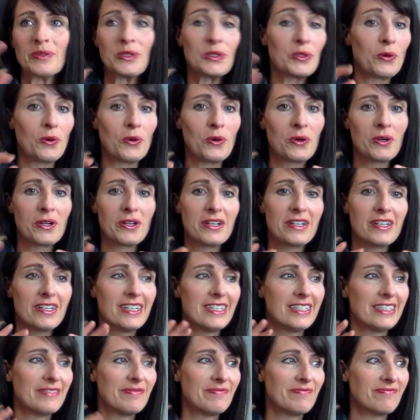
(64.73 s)
your
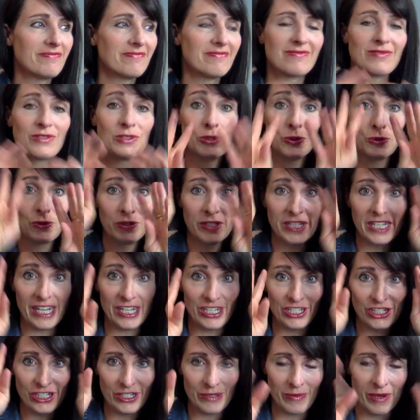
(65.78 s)

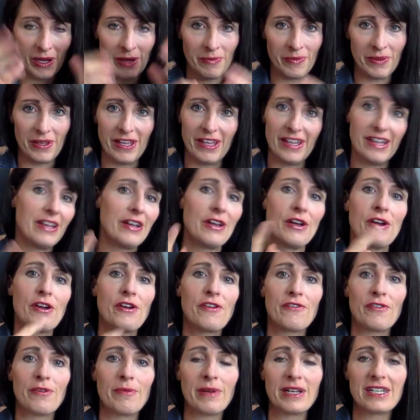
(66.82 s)
creation might be,
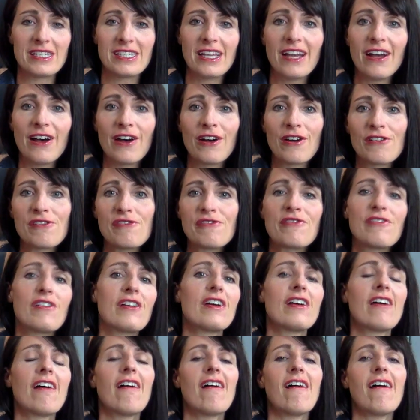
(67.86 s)
for myself,
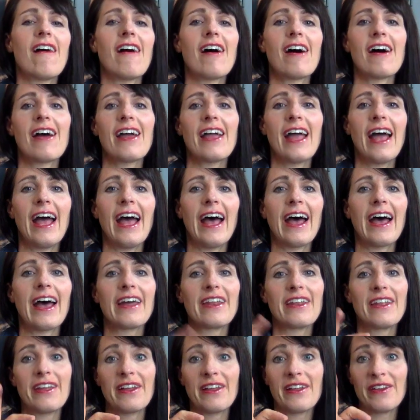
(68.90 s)
I
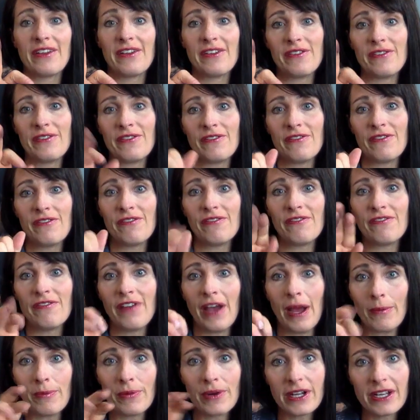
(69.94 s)
had
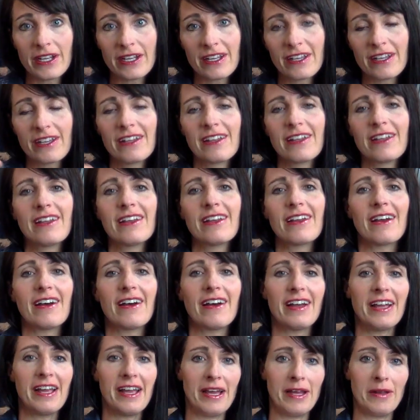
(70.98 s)
fabric,
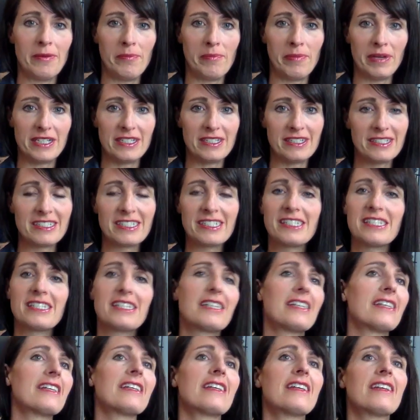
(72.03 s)
I had
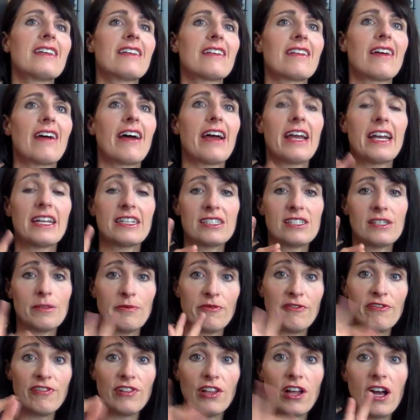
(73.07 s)
buttons, I had
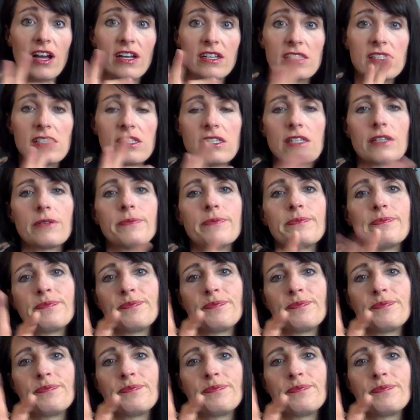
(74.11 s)
some floss,